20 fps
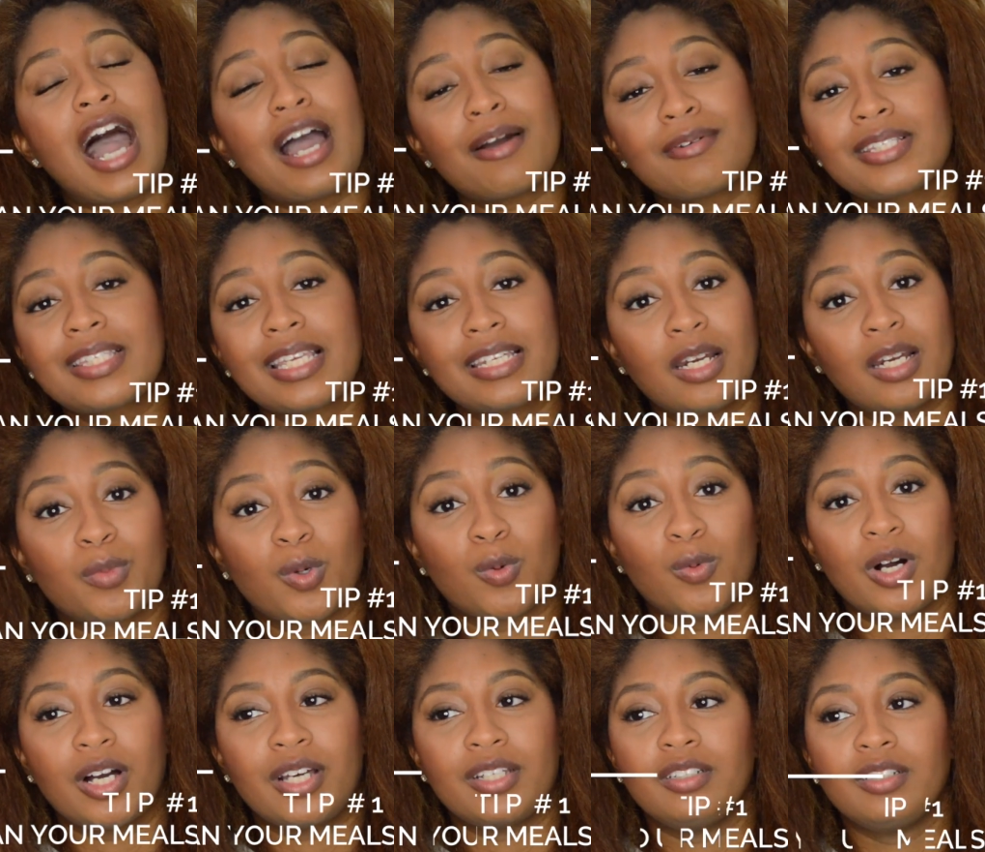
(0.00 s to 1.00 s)
I would say number
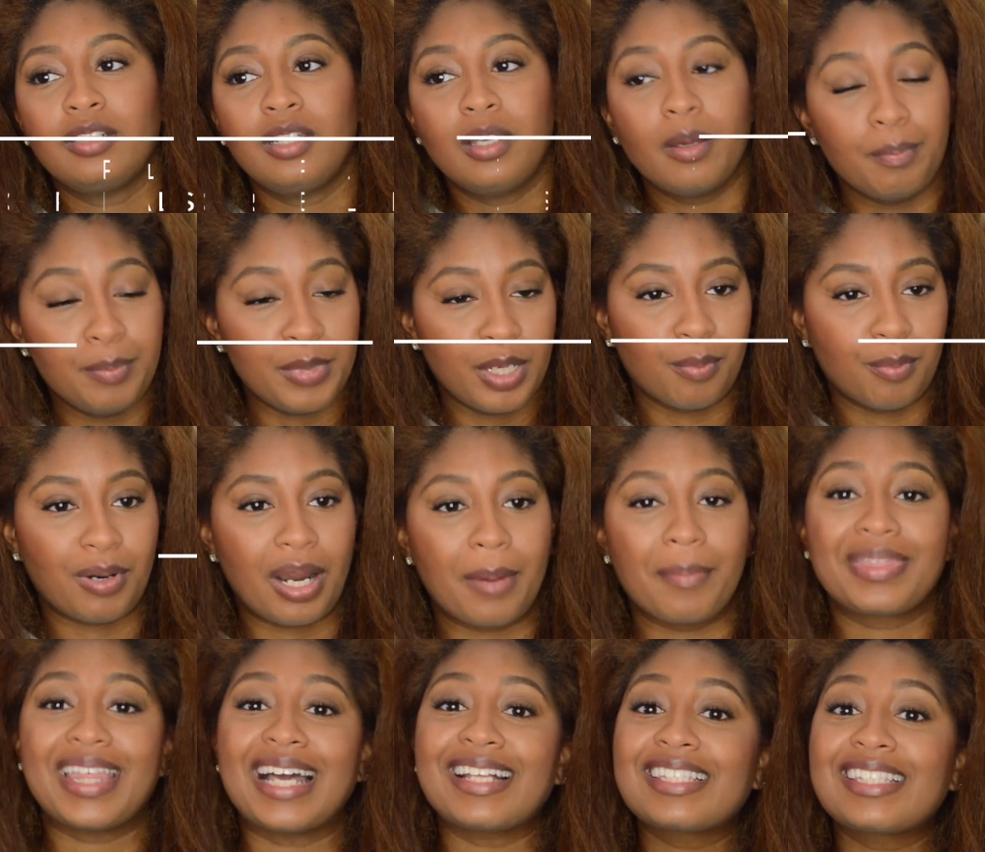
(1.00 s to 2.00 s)
one, meal prep.
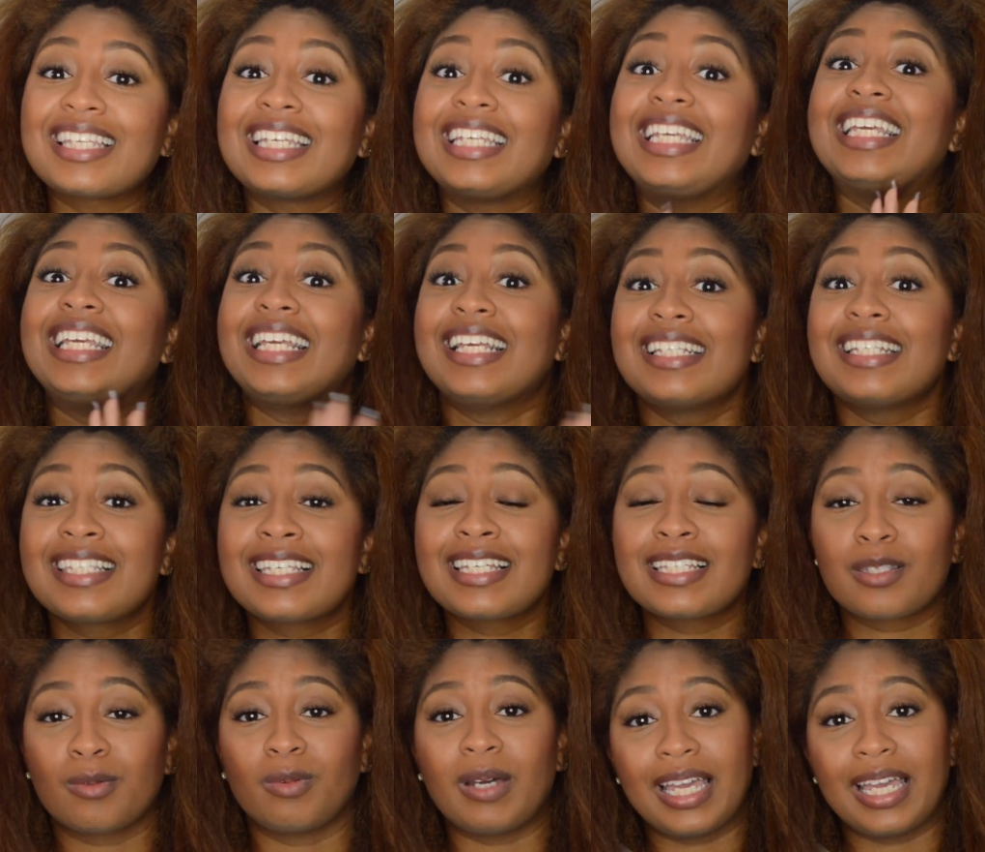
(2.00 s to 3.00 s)
That's the
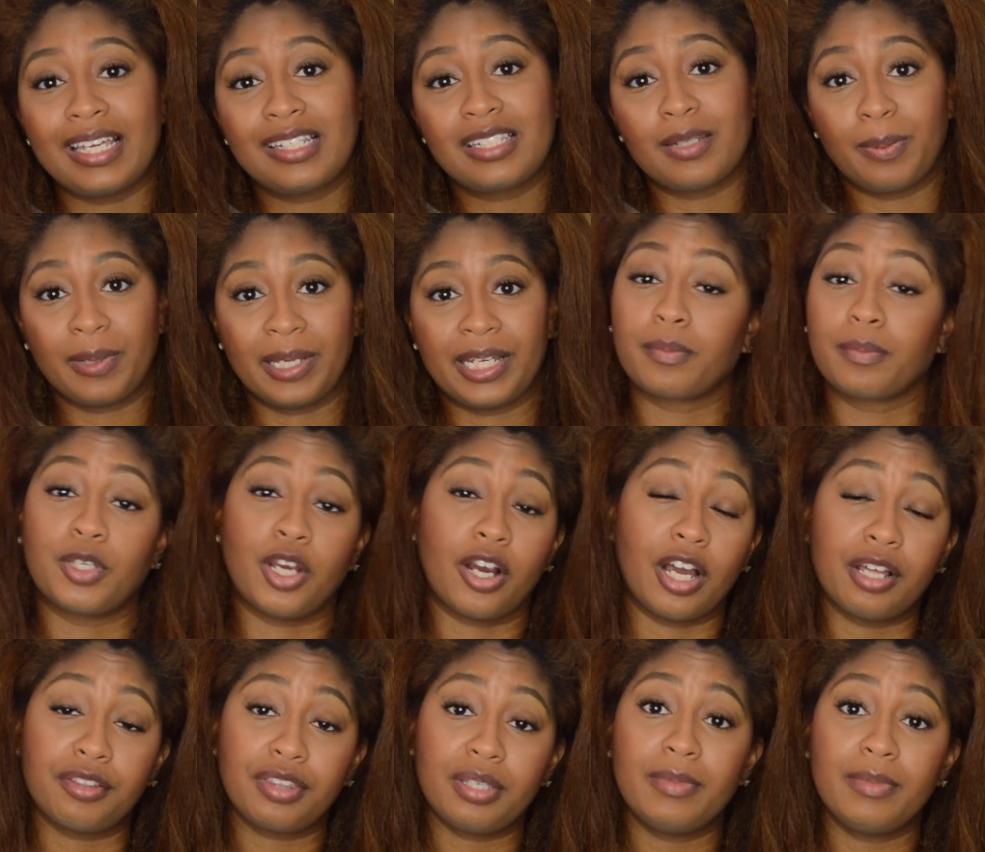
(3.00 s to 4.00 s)
easiest way to plan your
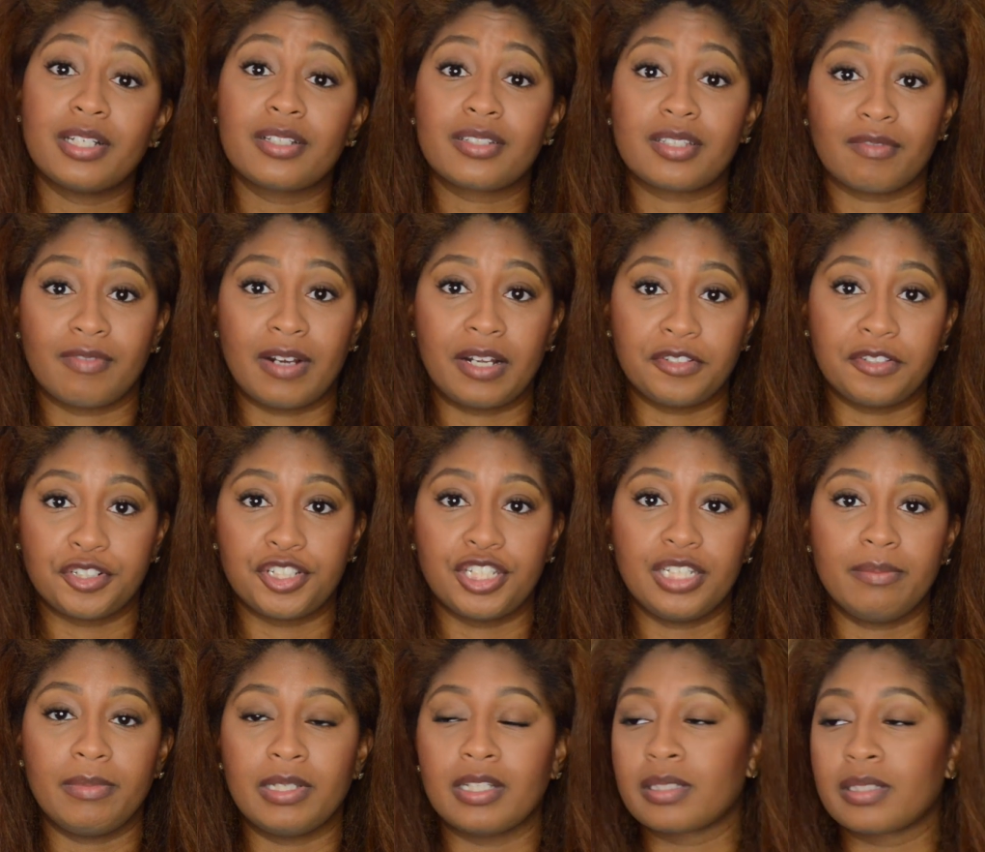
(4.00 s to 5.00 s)
healthy meals around your
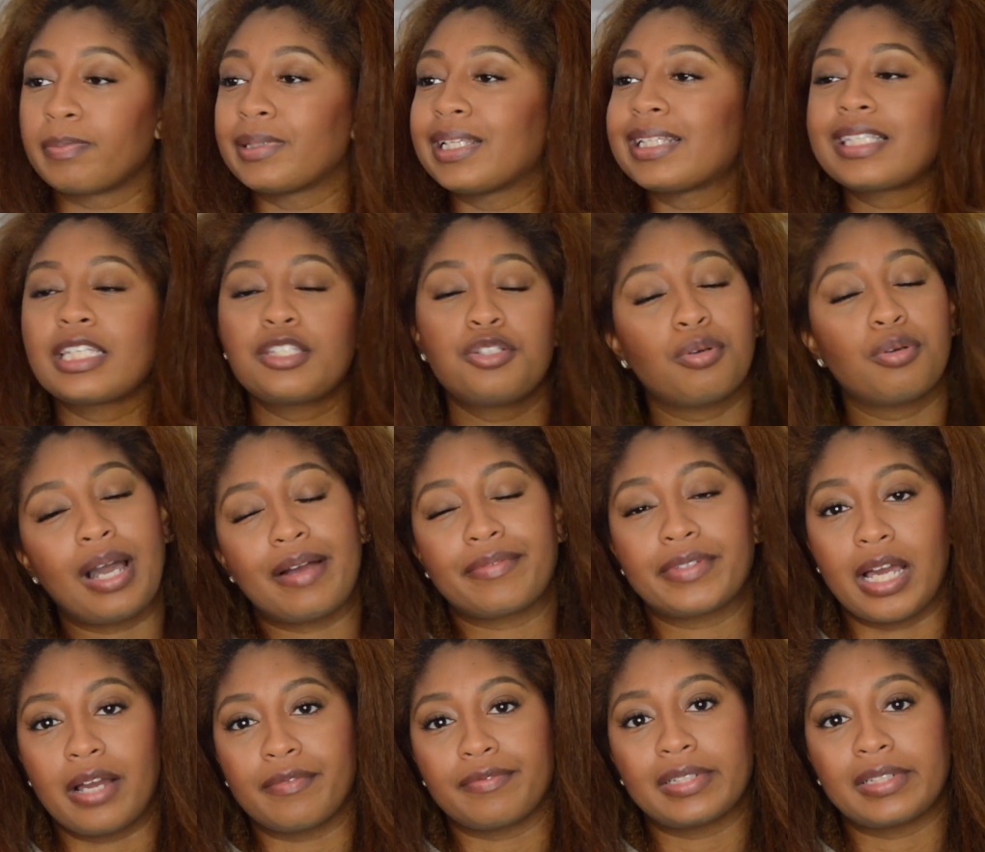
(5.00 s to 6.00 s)
cheat meals. But let's say you don't have
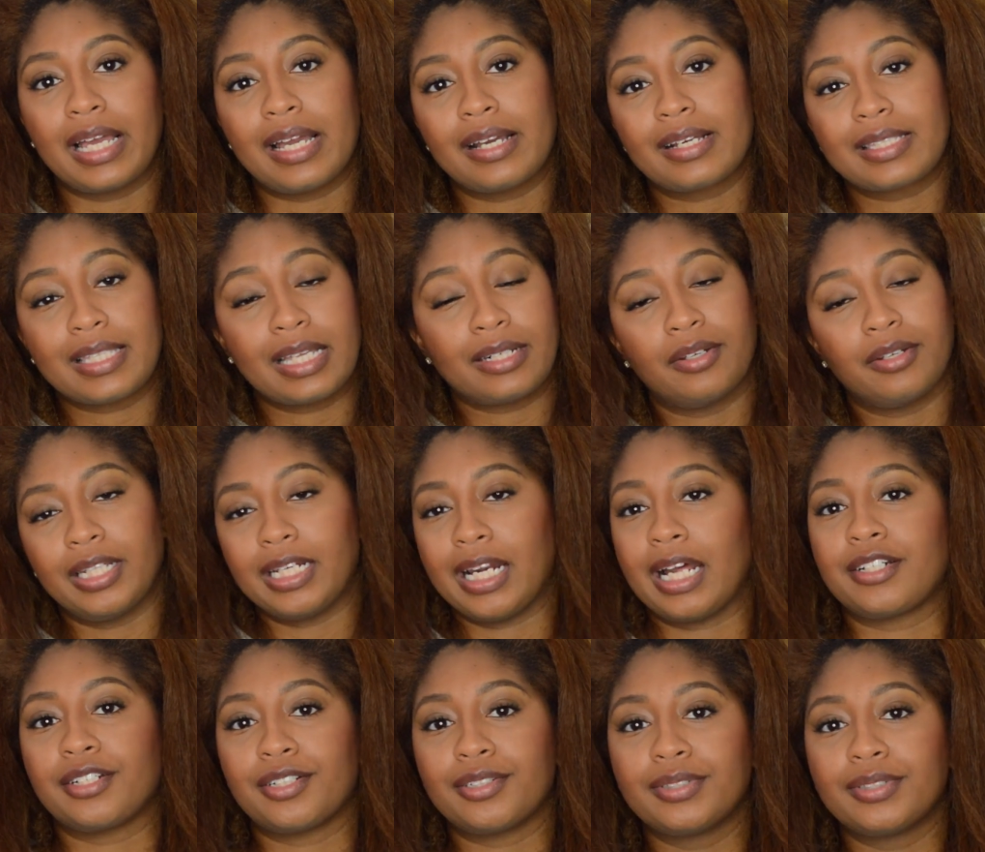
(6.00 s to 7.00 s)
time for that, because I know that
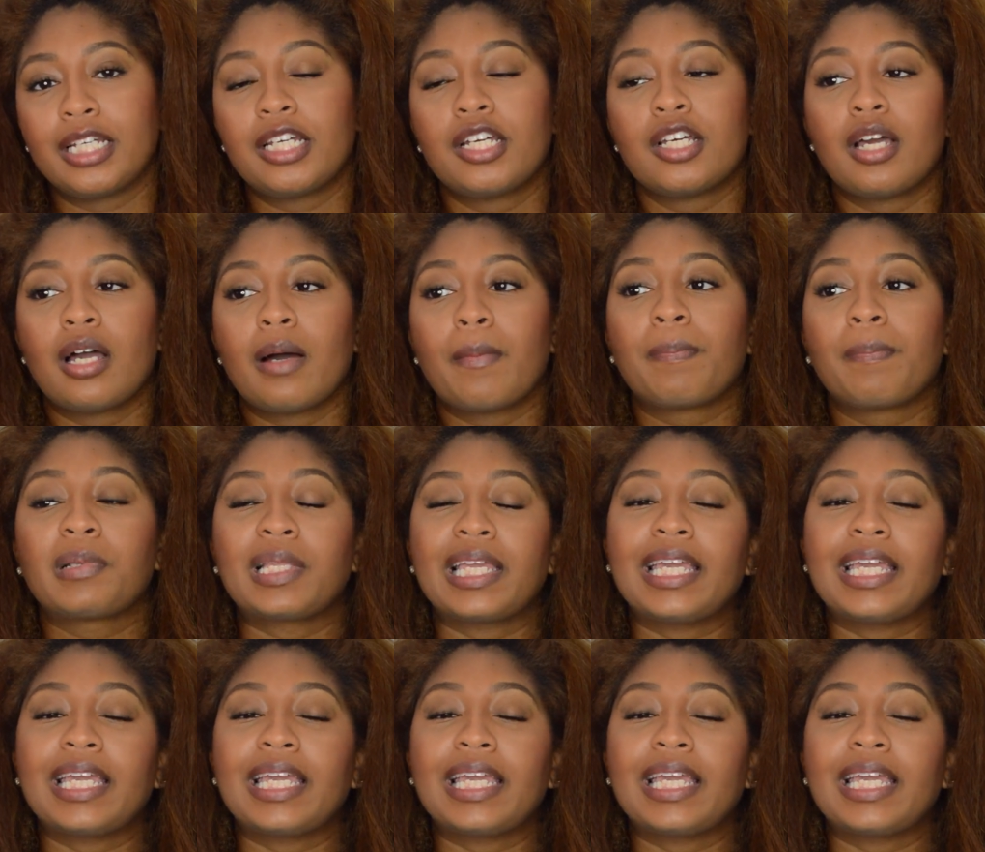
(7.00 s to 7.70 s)
I don't.